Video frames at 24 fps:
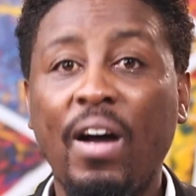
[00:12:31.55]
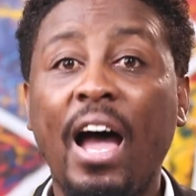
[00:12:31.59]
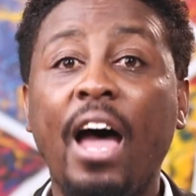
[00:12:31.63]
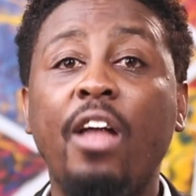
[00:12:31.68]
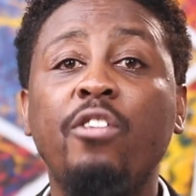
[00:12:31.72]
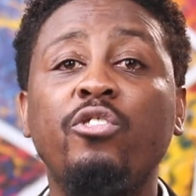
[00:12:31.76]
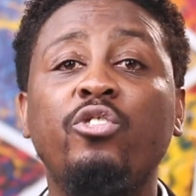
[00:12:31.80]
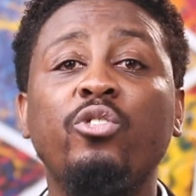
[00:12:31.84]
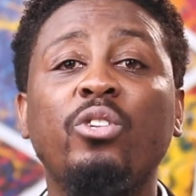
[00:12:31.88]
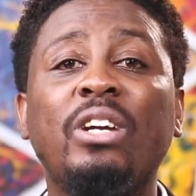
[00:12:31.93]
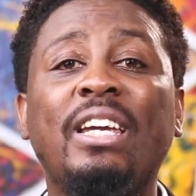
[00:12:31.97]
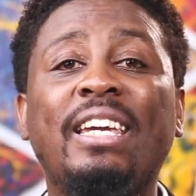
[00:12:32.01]

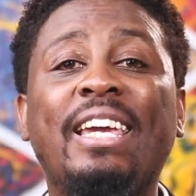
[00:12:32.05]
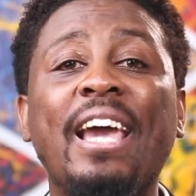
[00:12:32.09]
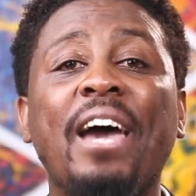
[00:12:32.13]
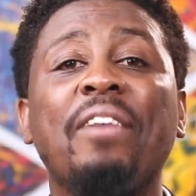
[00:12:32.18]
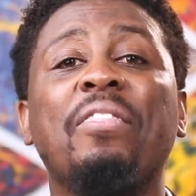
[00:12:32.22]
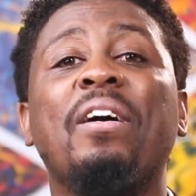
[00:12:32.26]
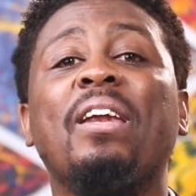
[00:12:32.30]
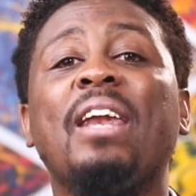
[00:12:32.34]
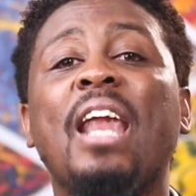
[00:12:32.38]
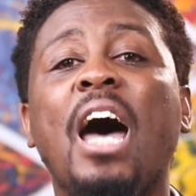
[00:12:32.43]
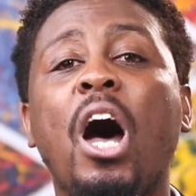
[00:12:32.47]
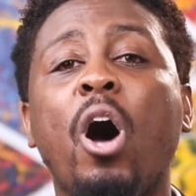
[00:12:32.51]
And
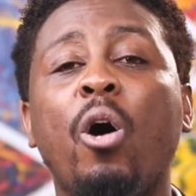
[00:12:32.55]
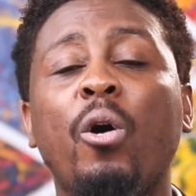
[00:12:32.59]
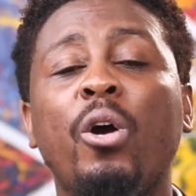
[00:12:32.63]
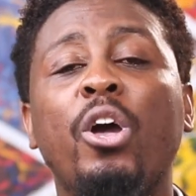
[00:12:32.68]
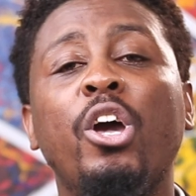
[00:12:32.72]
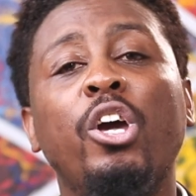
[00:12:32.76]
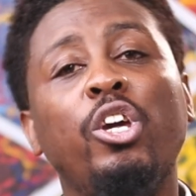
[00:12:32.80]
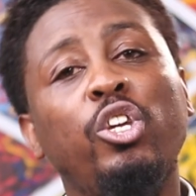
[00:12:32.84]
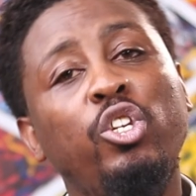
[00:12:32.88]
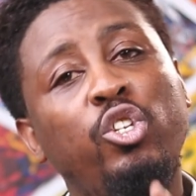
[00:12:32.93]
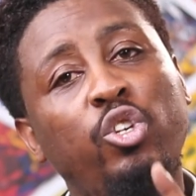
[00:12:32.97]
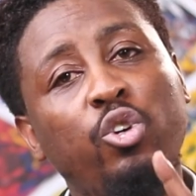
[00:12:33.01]
together now,
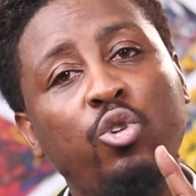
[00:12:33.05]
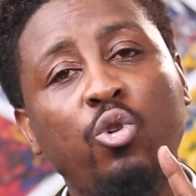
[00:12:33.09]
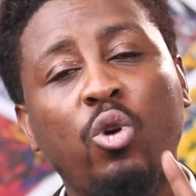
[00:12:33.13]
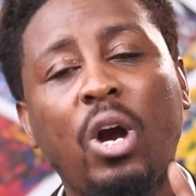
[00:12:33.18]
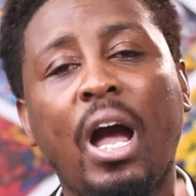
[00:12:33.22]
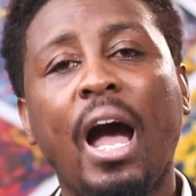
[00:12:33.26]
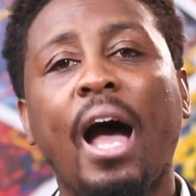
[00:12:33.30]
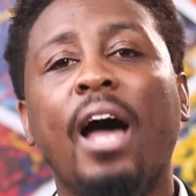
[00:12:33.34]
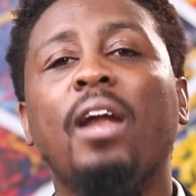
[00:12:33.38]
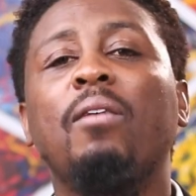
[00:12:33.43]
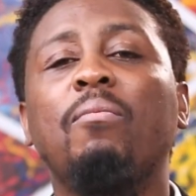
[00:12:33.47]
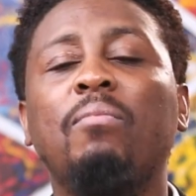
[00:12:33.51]
you
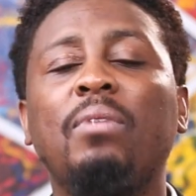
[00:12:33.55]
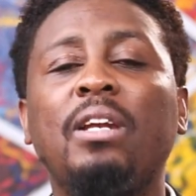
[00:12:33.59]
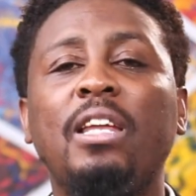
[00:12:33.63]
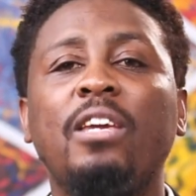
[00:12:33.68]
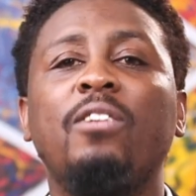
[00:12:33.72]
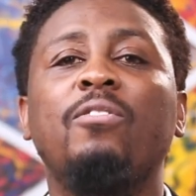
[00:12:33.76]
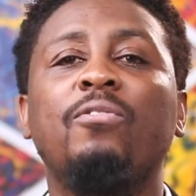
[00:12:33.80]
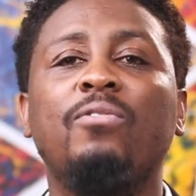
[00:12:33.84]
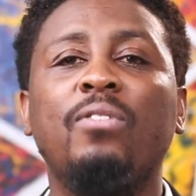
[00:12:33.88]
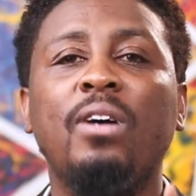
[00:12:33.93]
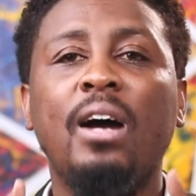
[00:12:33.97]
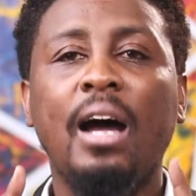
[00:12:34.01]
can
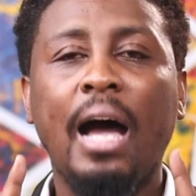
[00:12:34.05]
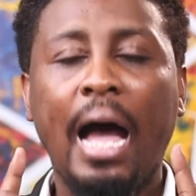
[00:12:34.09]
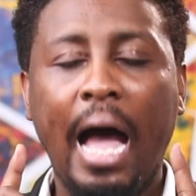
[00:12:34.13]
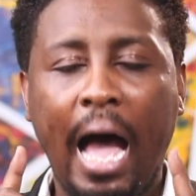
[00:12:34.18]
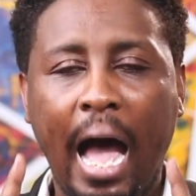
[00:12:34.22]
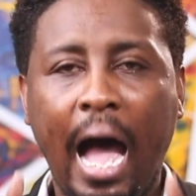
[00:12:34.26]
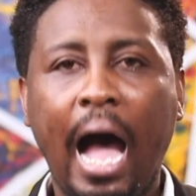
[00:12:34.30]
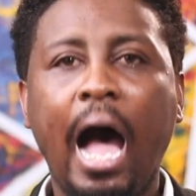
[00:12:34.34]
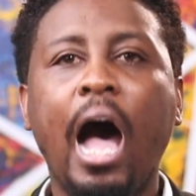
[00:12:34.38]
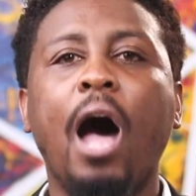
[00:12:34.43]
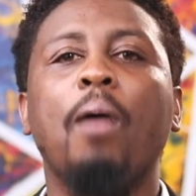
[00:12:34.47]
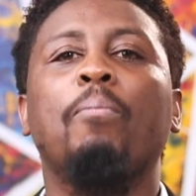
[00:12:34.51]
live a
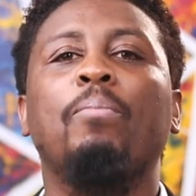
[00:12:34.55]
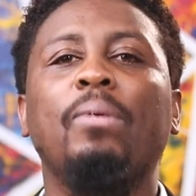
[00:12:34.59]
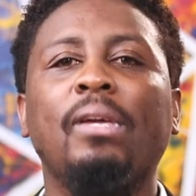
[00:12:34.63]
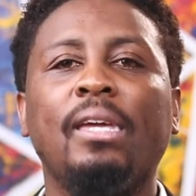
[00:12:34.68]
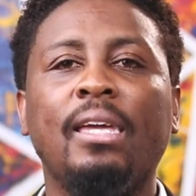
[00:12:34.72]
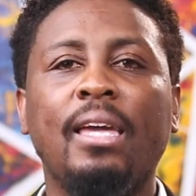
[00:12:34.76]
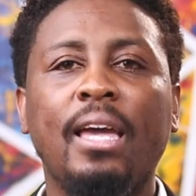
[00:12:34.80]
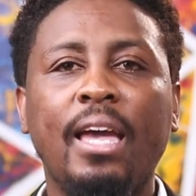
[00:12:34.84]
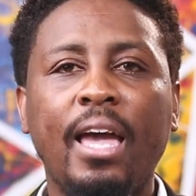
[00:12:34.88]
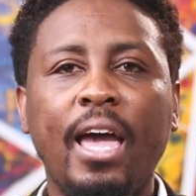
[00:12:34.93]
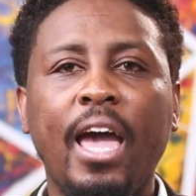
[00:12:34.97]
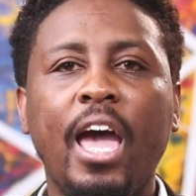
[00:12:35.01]

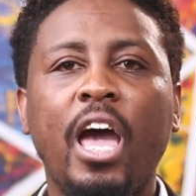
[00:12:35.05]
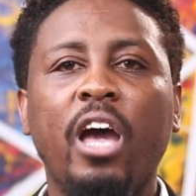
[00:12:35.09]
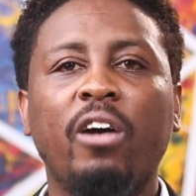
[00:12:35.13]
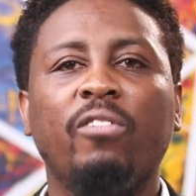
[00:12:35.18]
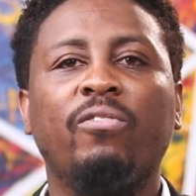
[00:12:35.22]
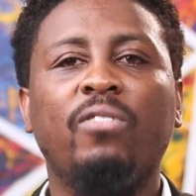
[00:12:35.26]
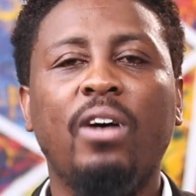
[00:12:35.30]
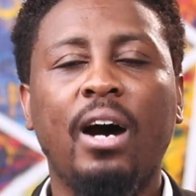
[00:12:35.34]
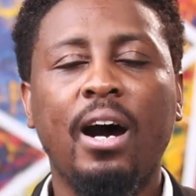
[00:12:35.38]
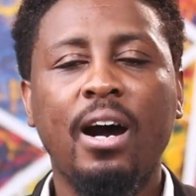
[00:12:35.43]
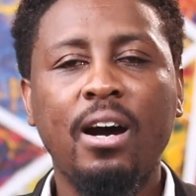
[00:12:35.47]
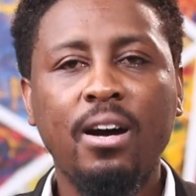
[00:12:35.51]
happy
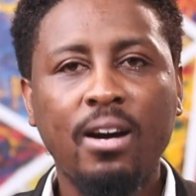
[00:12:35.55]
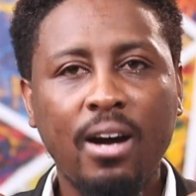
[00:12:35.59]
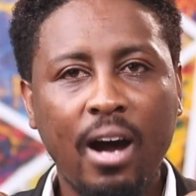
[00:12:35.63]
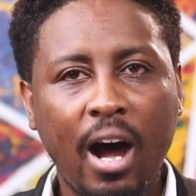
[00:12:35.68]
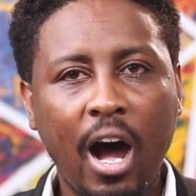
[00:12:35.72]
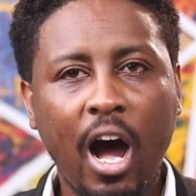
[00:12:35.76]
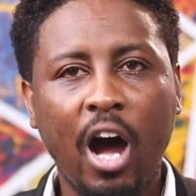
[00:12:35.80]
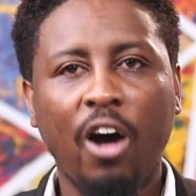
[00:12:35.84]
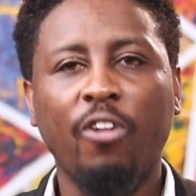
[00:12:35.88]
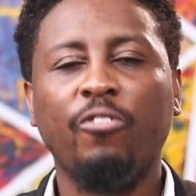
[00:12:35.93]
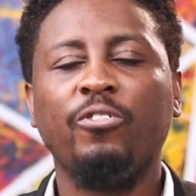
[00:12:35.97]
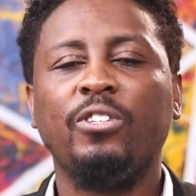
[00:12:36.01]
ever
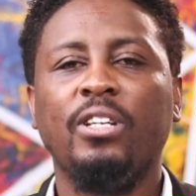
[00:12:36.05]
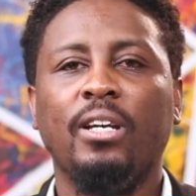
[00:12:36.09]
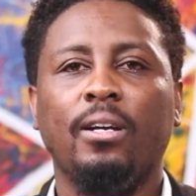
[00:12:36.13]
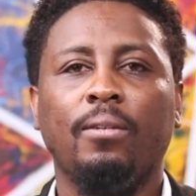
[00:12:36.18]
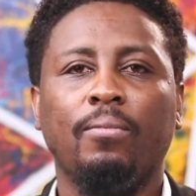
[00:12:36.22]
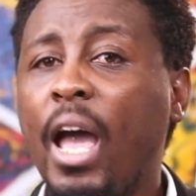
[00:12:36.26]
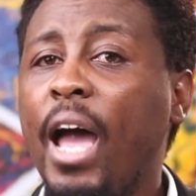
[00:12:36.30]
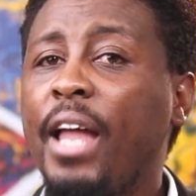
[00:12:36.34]
after.